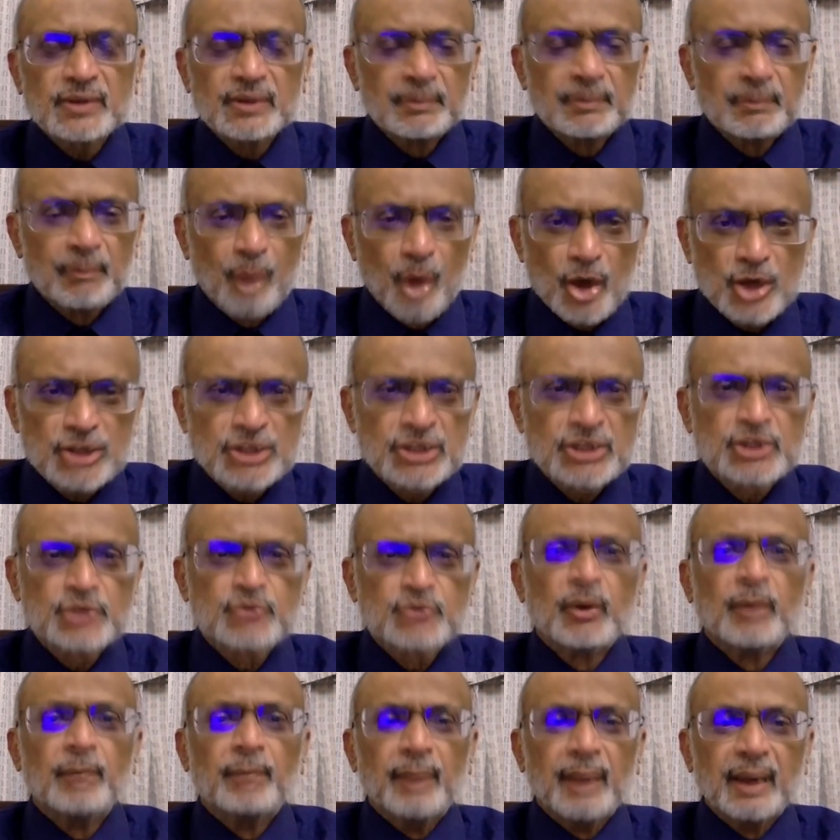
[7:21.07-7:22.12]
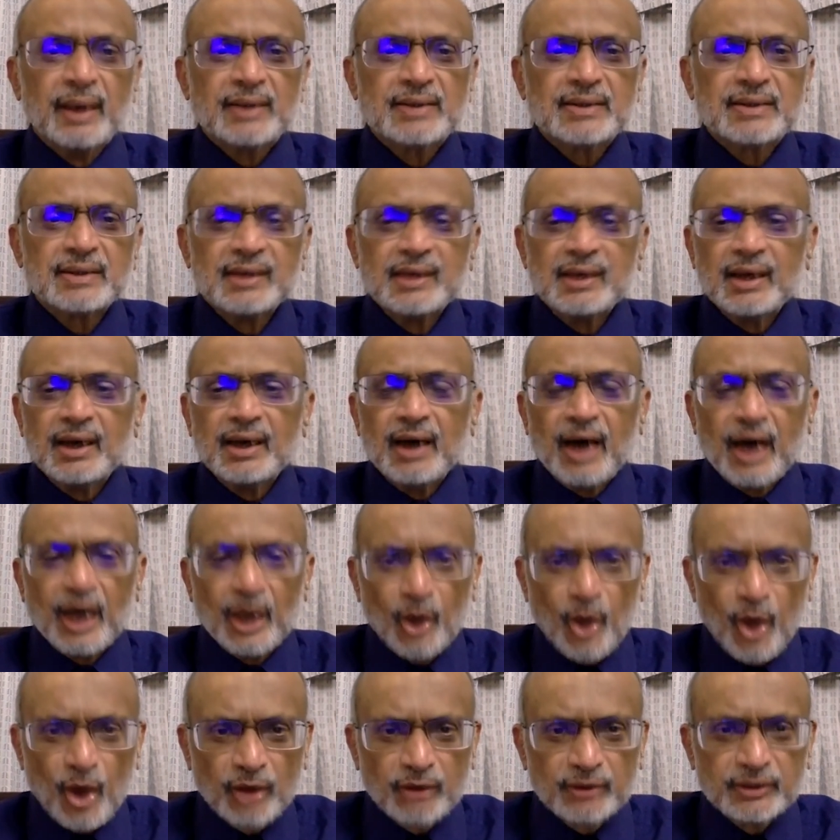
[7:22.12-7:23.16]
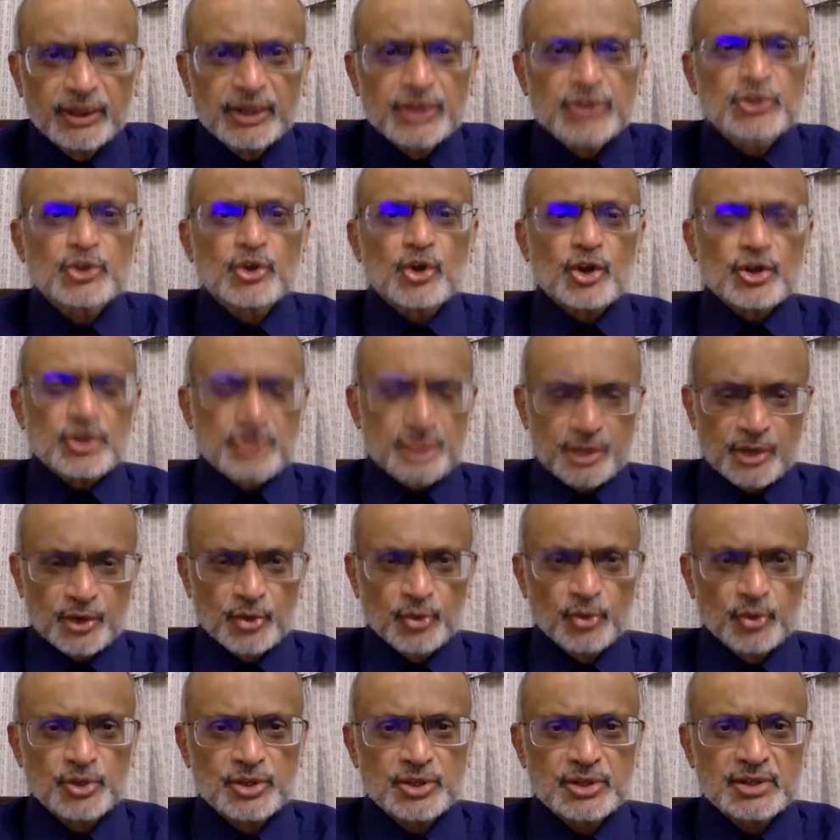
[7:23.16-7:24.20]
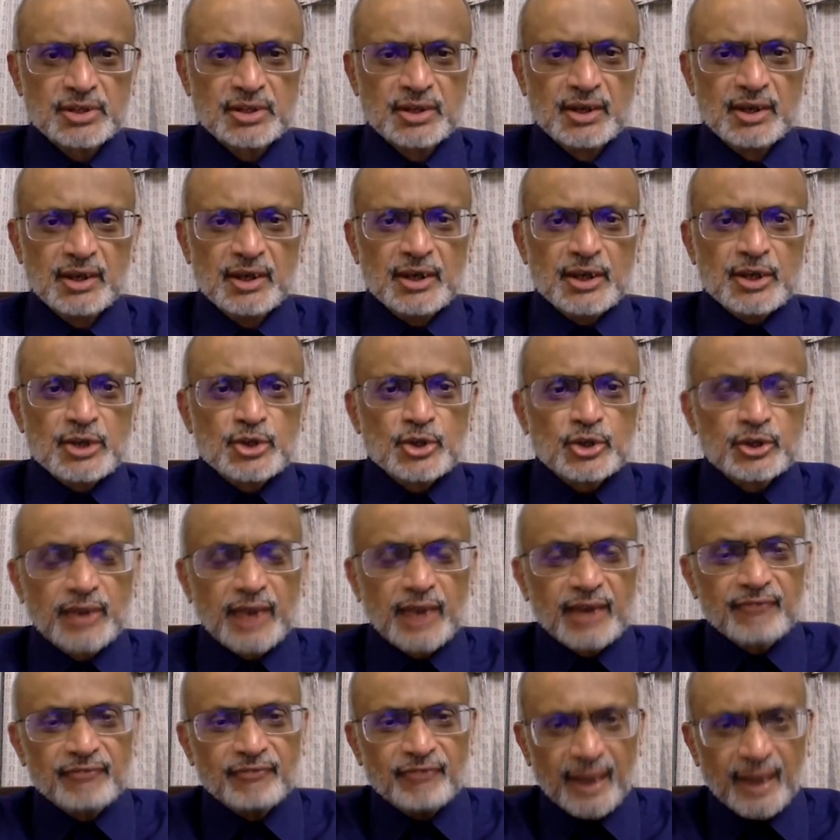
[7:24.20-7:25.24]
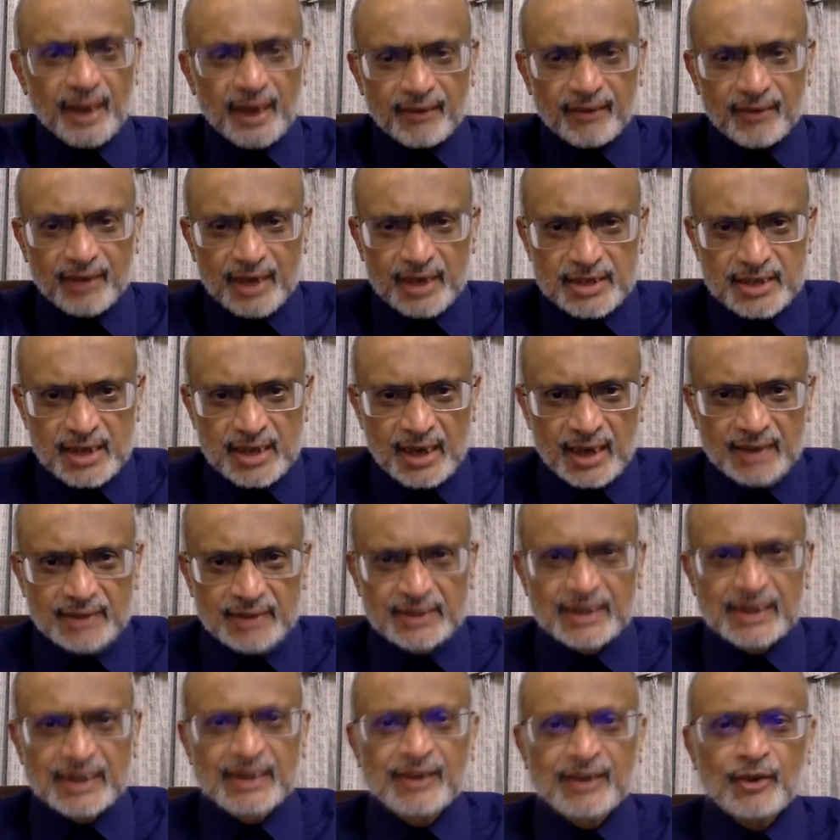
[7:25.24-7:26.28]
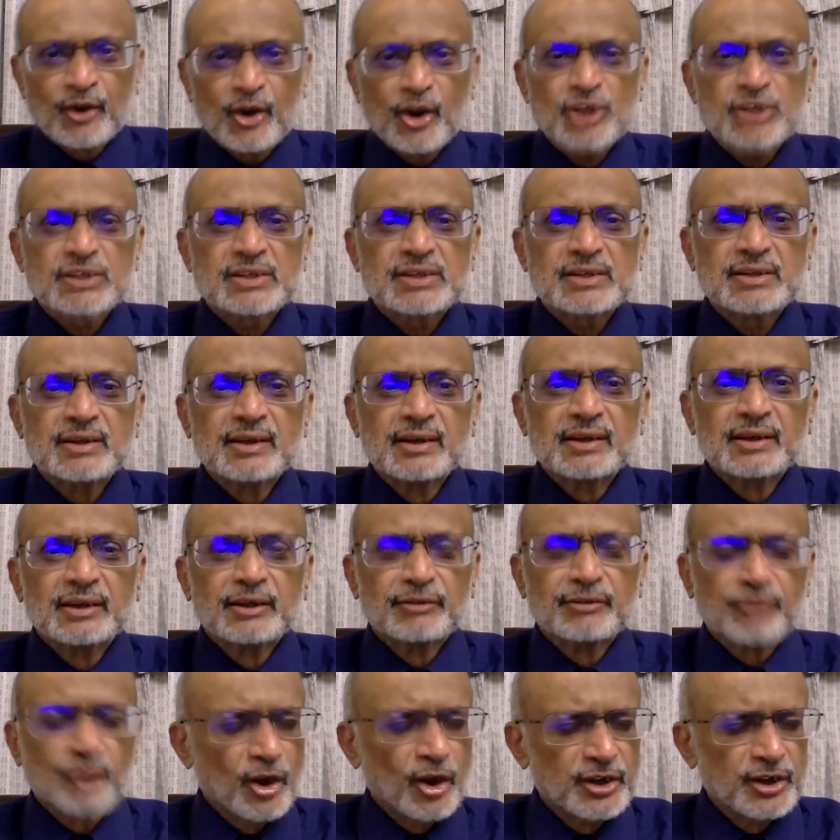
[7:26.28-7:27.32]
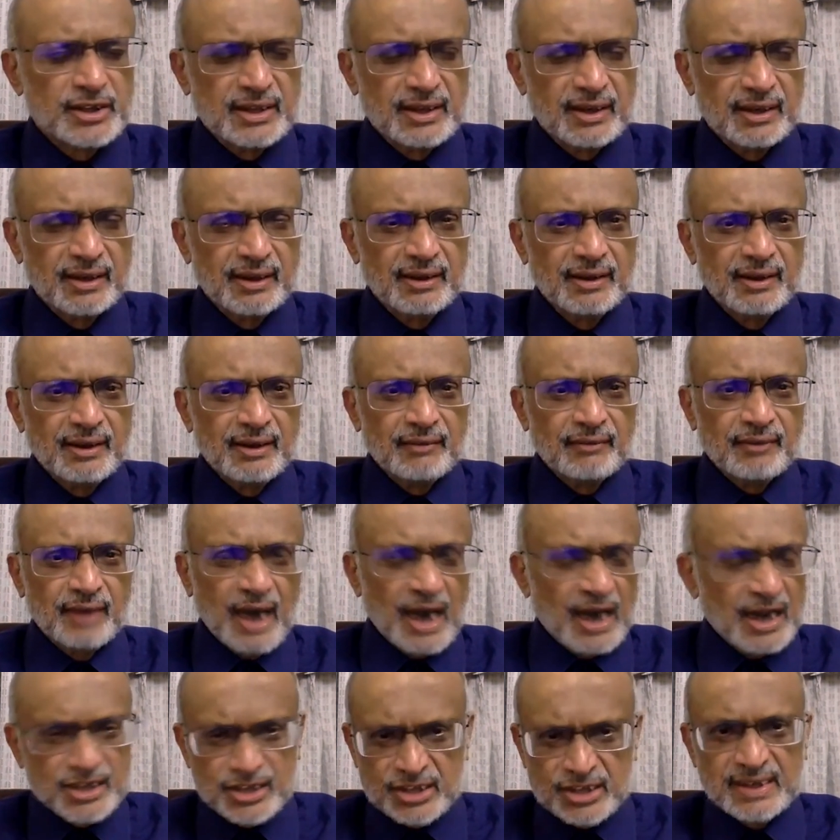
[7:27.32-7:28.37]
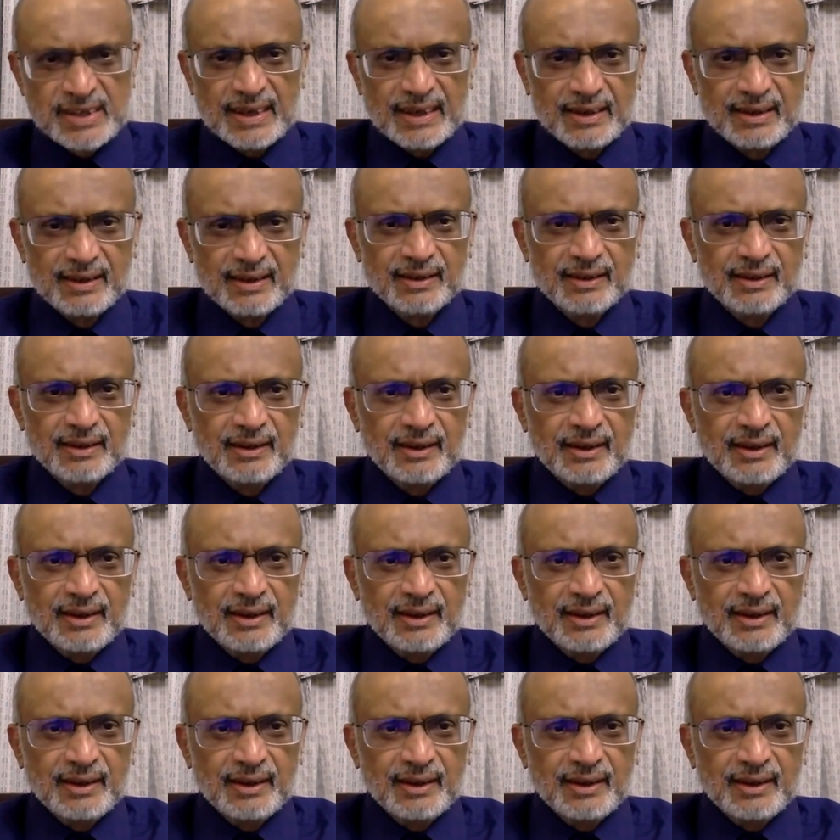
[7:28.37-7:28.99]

Mosques were built along these crossing routes so that whenever a jihadi crossed the frontier unseen,